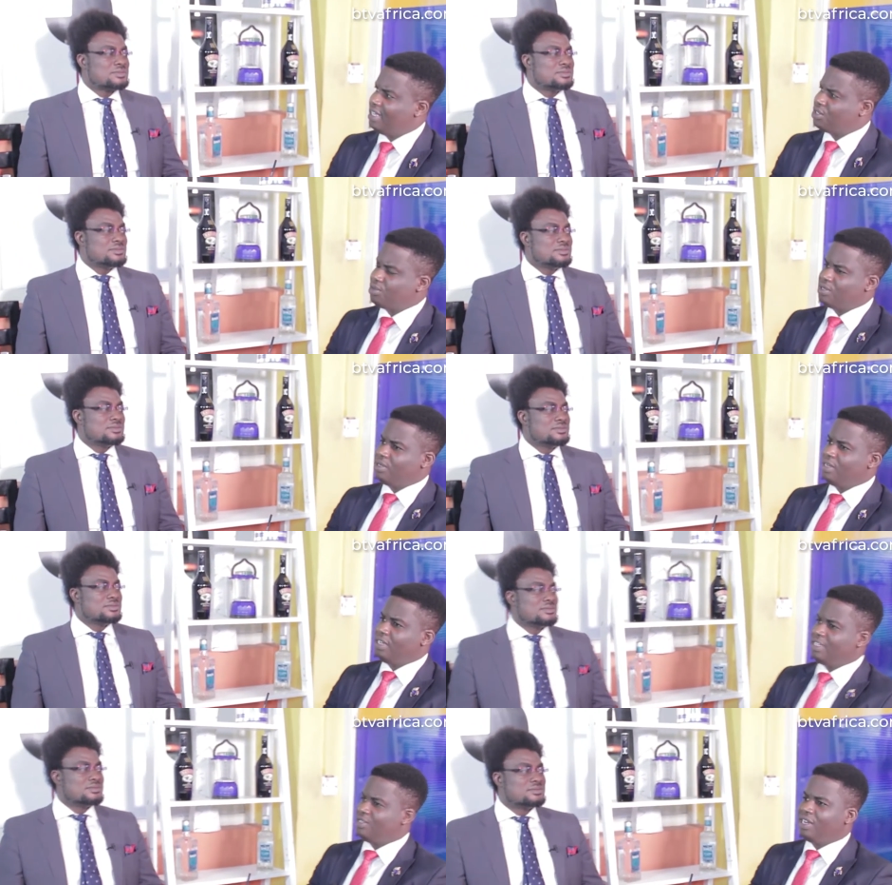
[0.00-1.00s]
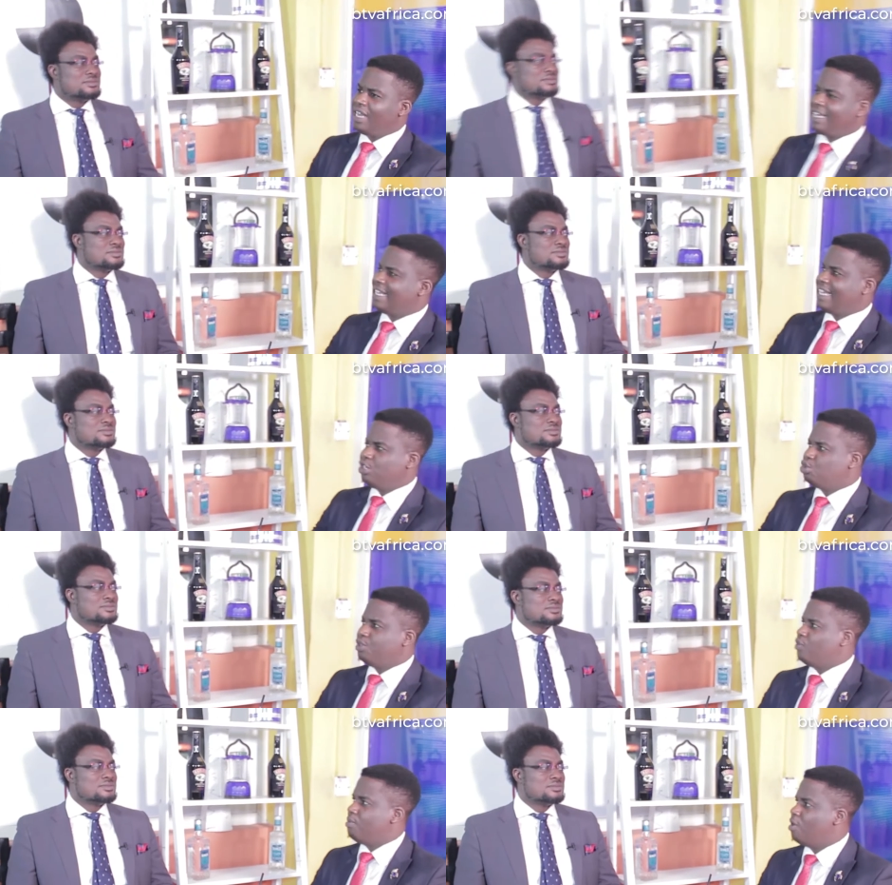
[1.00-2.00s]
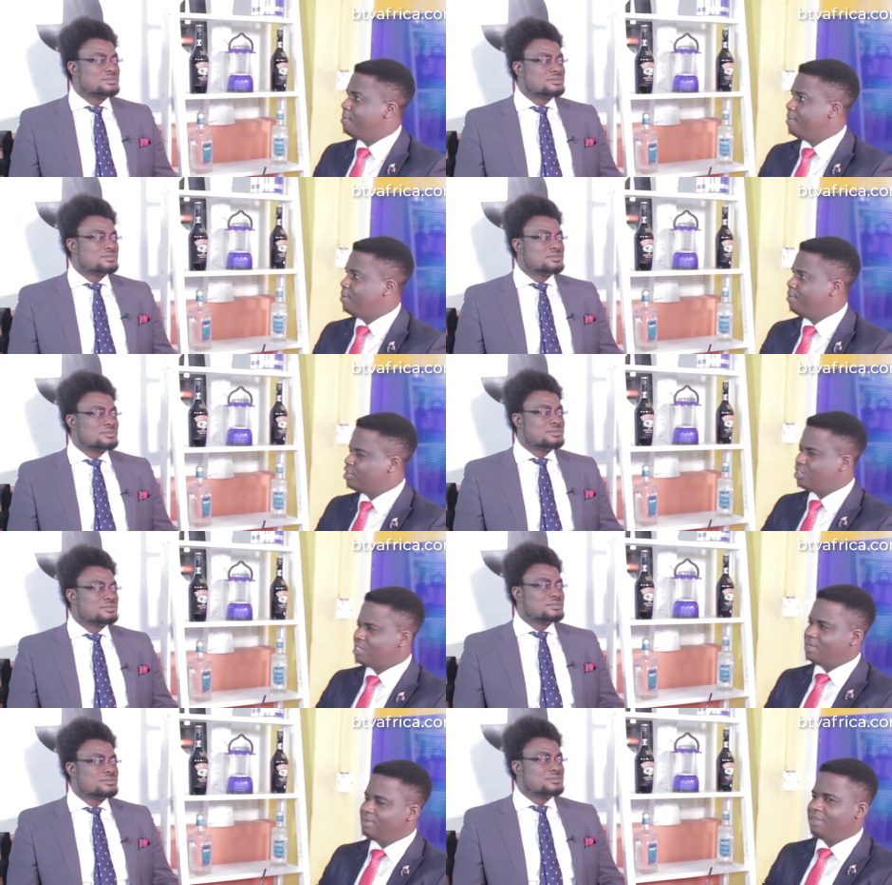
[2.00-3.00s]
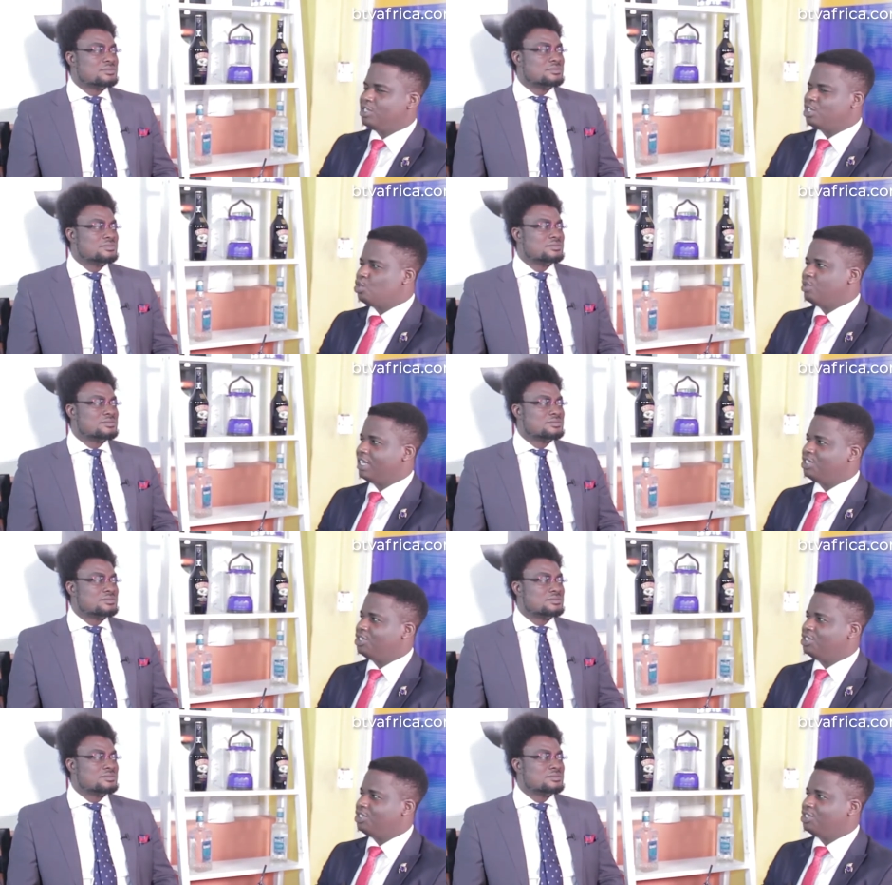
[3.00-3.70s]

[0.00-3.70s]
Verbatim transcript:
Speaker 1: So it's not like they can't do it for more people, but just sometimes you just look